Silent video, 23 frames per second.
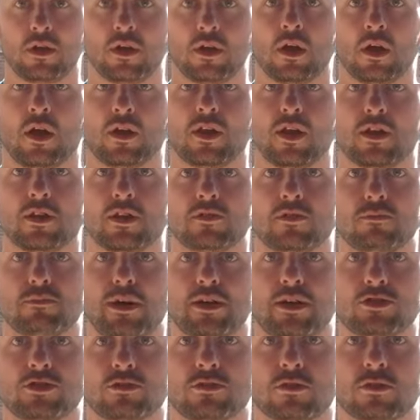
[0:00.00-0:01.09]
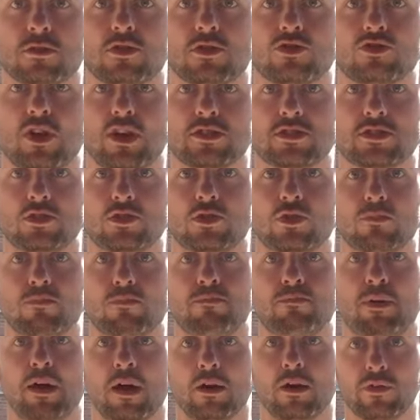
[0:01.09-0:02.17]
I'd like you to imagine contracting your
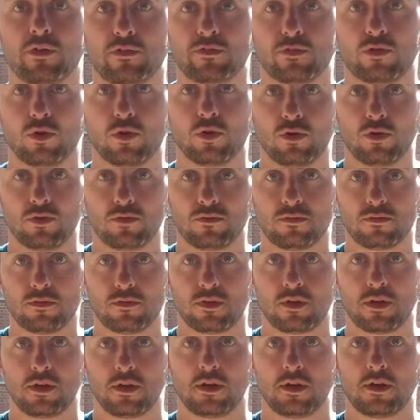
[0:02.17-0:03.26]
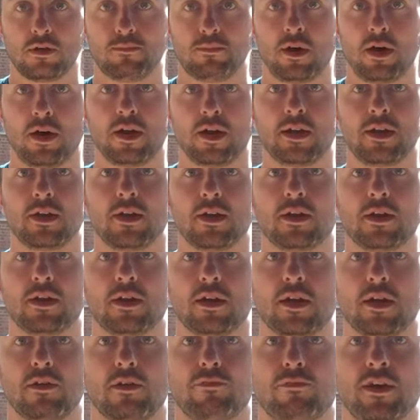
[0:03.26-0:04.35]
pelvic floor by
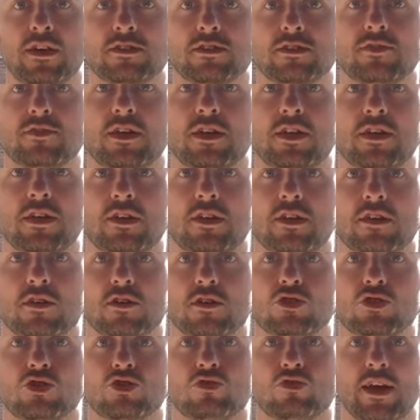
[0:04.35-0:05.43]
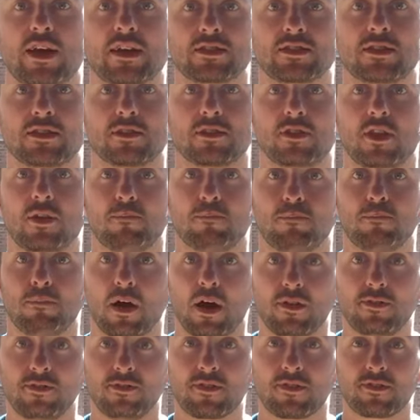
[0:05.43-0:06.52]
effectively contracting
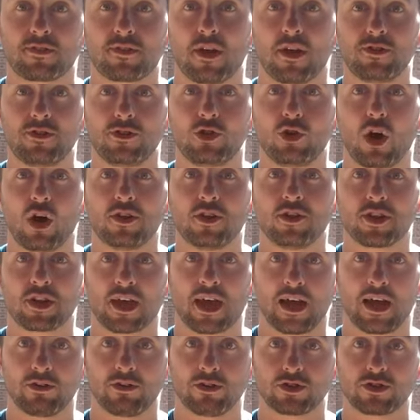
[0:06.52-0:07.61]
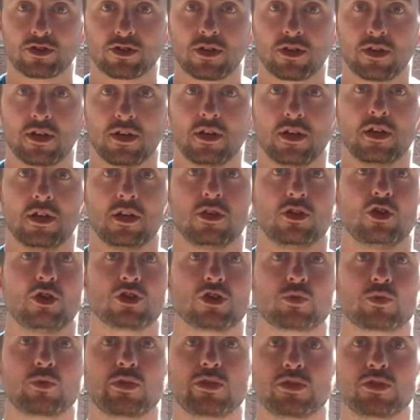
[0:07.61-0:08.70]
your undercarriage. Not
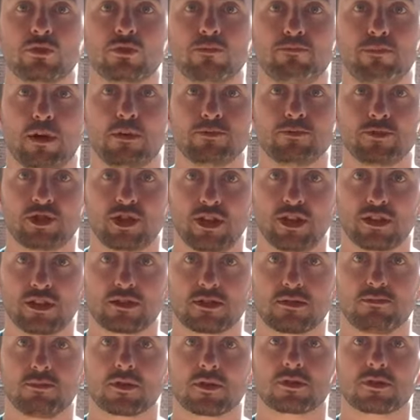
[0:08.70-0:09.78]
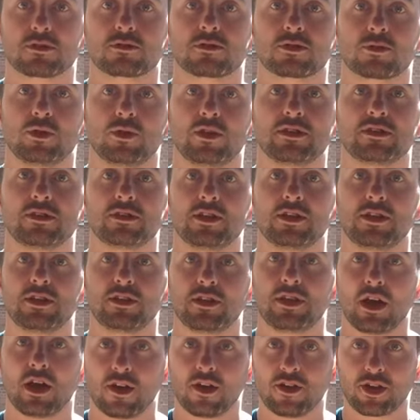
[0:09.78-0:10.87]
squeezing your bum cheeks, but squeezing the
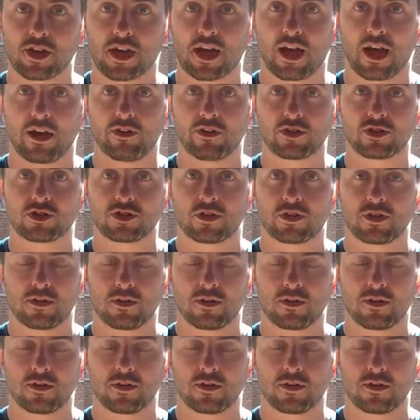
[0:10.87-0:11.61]
undercarriage.